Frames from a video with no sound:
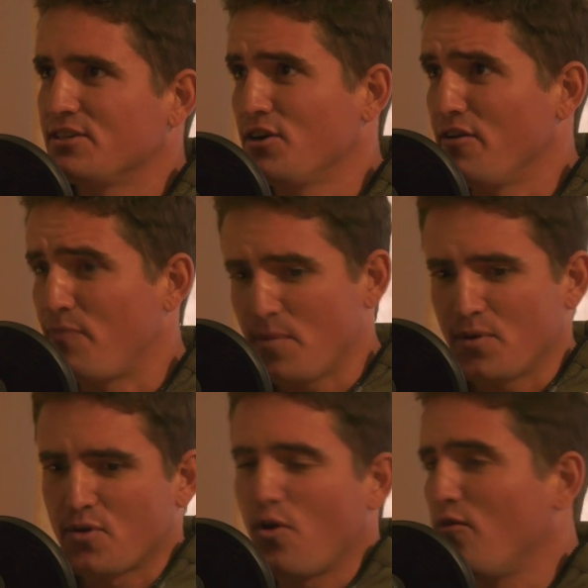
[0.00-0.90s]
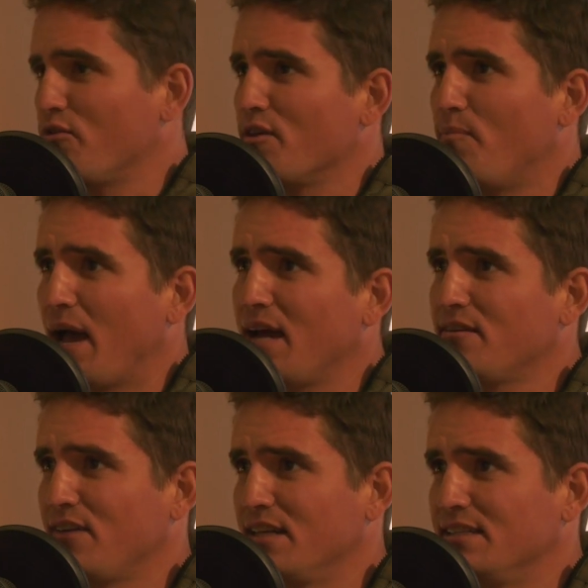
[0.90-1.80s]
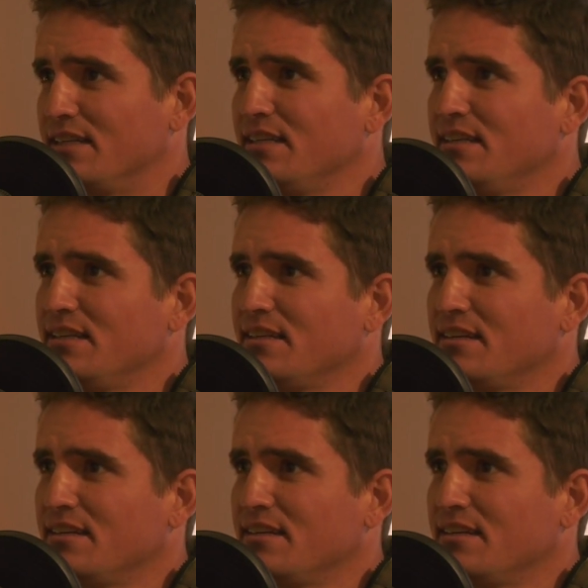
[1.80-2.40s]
So if people call for the ban of hunting,